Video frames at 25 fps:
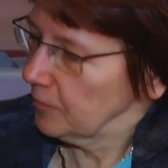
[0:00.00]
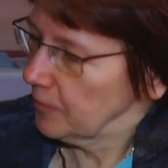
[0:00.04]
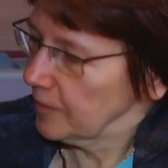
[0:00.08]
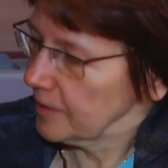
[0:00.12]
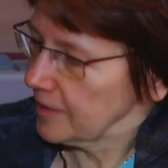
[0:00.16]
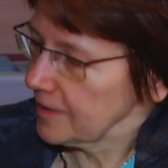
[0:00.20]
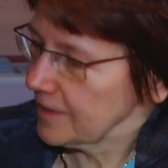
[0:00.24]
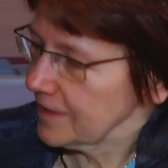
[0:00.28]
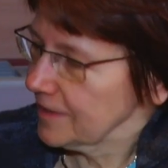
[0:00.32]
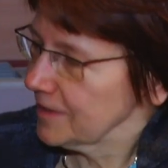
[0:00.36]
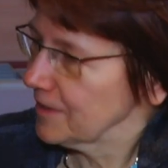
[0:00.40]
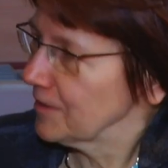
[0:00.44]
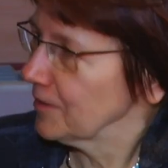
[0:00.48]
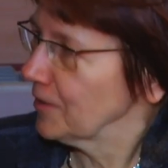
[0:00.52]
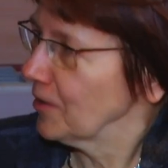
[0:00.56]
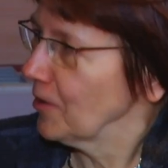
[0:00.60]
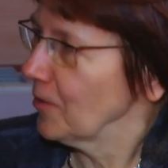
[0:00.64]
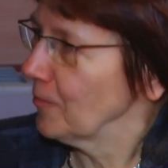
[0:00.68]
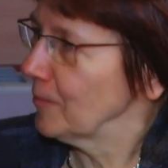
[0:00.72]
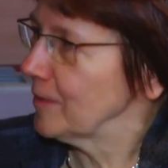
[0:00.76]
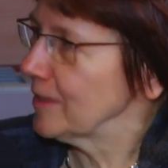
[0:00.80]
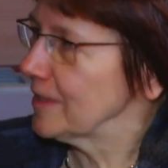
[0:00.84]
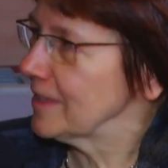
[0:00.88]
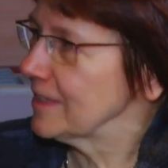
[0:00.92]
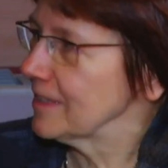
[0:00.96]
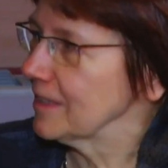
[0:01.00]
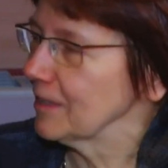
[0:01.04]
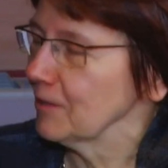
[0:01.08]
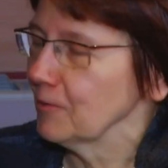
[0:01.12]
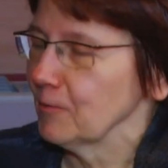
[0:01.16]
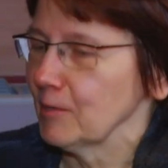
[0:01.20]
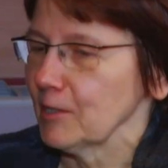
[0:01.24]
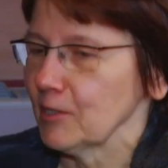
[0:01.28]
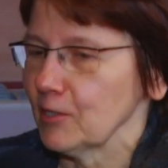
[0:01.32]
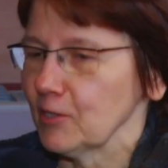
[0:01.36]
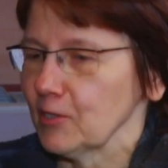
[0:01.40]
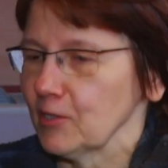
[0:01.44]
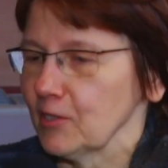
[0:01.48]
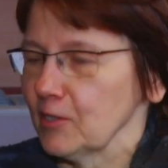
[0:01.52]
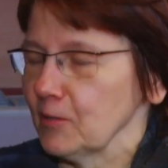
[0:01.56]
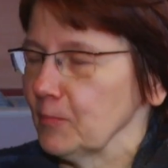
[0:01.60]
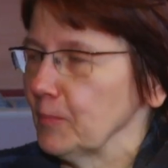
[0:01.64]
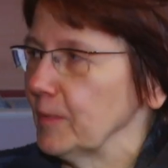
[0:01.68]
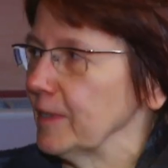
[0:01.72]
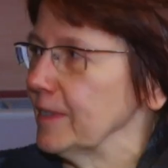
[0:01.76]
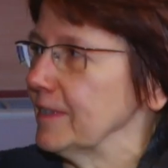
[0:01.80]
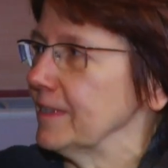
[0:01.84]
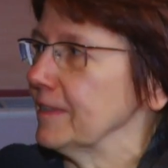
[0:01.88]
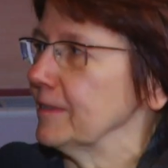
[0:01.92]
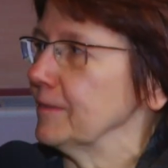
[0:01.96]
you first, comments and questions,
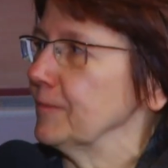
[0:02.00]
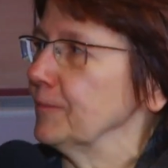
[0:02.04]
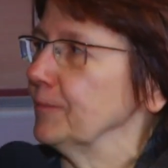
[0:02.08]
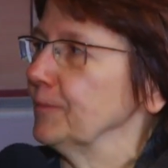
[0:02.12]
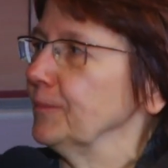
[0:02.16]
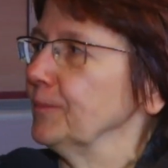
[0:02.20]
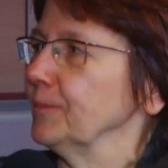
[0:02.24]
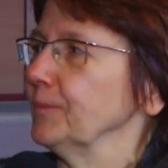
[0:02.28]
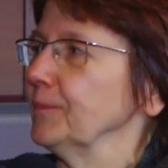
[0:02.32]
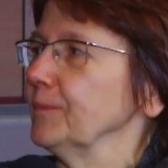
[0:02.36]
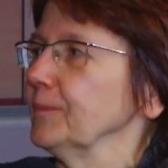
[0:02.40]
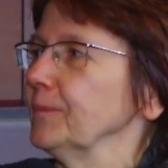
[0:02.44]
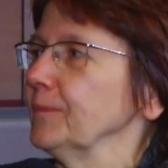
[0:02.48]
please. Mm-hmm.